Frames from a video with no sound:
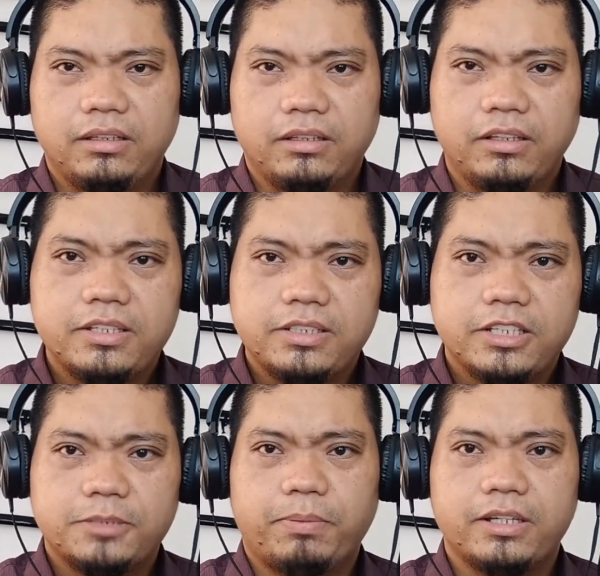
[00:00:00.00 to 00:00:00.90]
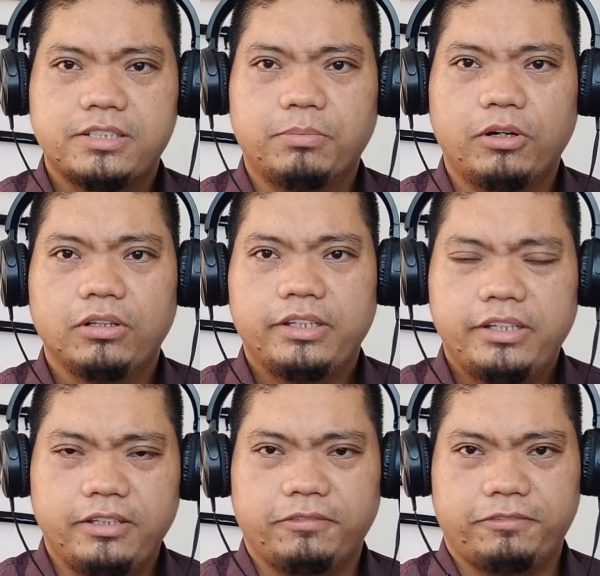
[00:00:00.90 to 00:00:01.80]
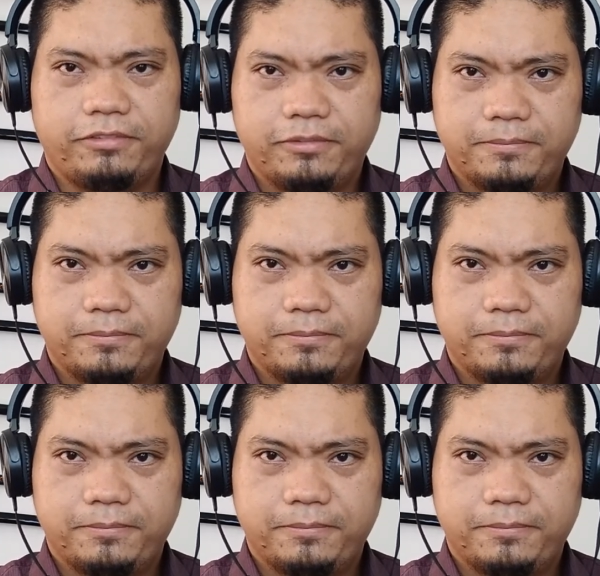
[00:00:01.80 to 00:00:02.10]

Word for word: this is possible if